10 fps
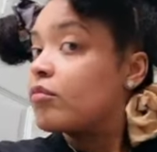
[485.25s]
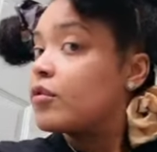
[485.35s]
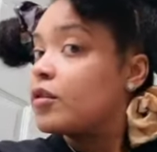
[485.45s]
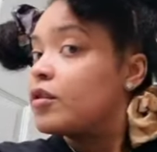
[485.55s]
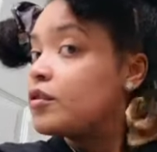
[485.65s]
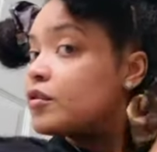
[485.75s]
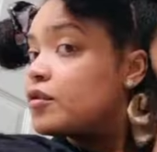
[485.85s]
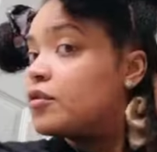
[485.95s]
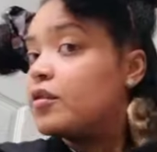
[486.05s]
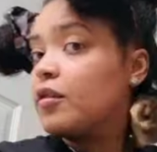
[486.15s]
So you just
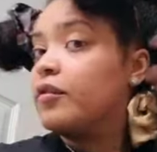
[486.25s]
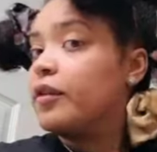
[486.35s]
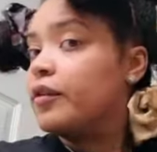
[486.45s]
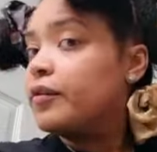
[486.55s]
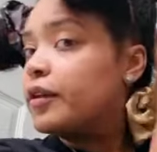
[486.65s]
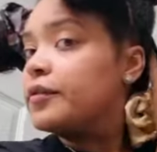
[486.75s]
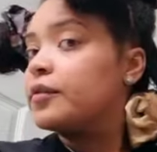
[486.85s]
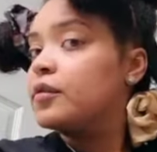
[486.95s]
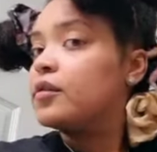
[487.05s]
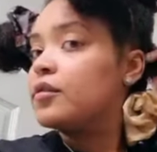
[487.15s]
do this over and over.
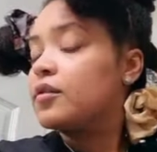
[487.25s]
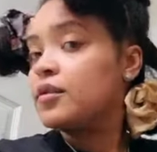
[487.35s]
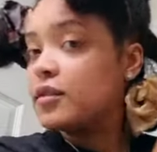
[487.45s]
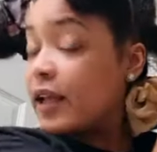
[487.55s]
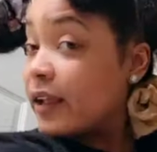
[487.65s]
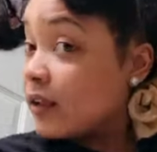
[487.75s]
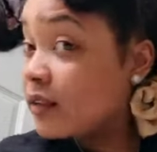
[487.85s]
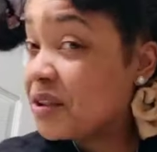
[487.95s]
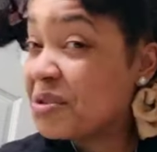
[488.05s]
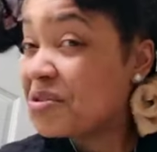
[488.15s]

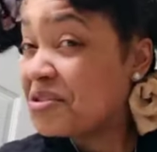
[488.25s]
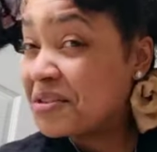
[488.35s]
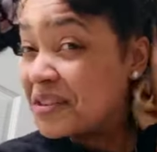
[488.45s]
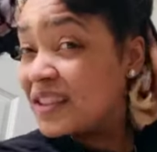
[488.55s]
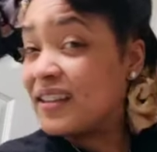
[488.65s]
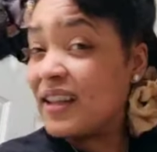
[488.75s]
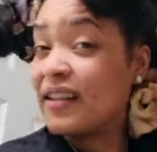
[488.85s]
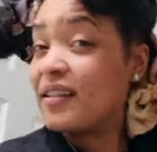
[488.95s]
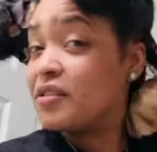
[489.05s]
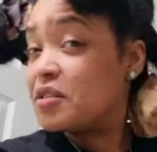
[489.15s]
Usually
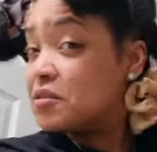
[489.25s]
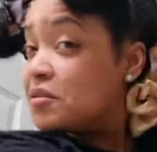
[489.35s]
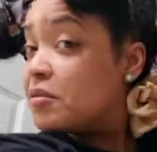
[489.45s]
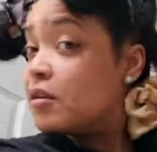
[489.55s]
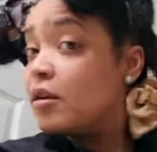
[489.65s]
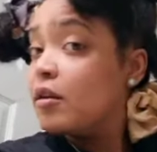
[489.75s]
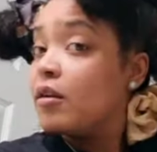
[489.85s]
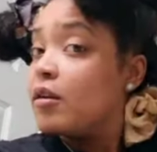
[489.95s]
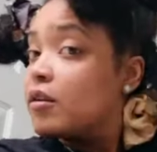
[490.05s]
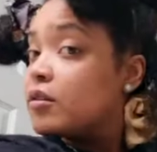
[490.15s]
like two
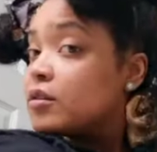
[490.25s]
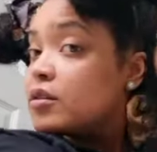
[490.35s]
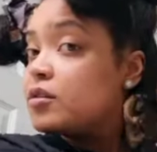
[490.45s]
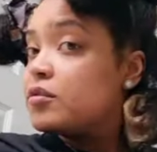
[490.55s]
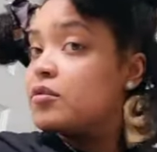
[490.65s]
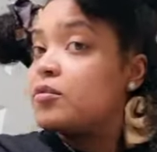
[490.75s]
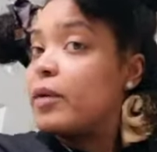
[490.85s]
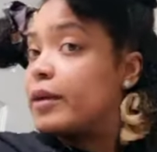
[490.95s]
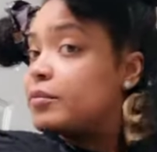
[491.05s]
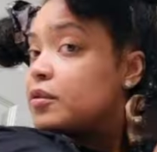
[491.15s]

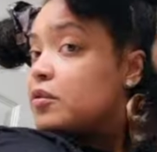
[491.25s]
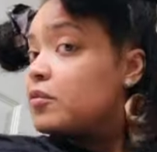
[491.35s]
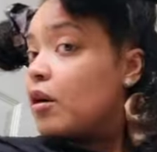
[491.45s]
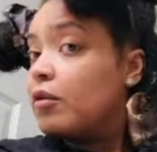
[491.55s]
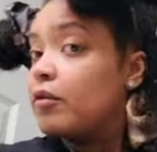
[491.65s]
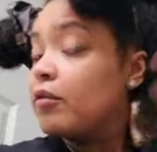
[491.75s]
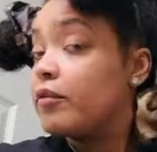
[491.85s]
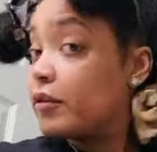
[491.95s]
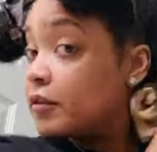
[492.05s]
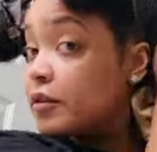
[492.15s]
swipes, 2
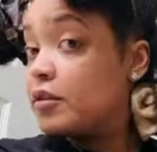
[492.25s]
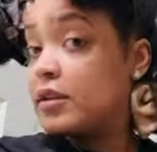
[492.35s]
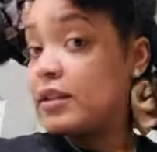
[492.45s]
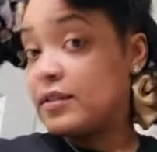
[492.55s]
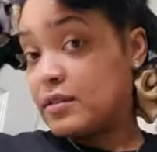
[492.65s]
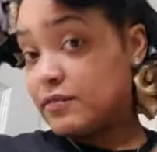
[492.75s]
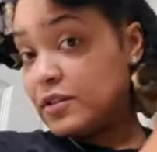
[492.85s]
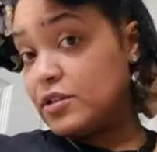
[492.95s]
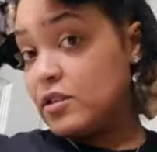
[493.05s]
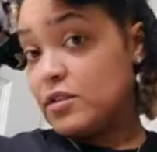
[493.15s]
go-overs is
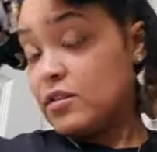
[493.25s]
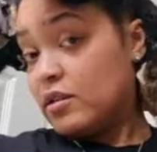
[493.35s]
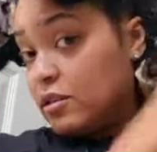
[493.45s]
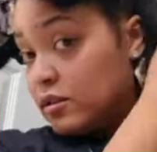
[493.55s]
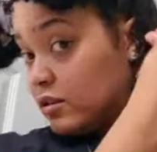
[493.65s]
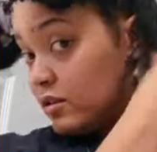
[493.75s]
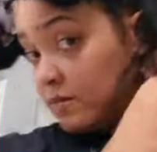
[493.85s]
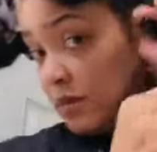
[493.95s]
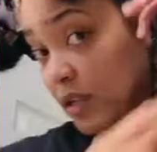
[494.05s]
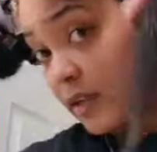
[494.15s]
sufficient to
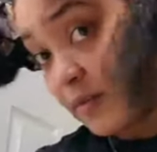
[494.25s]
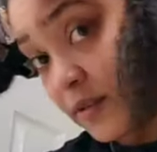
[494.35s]
be able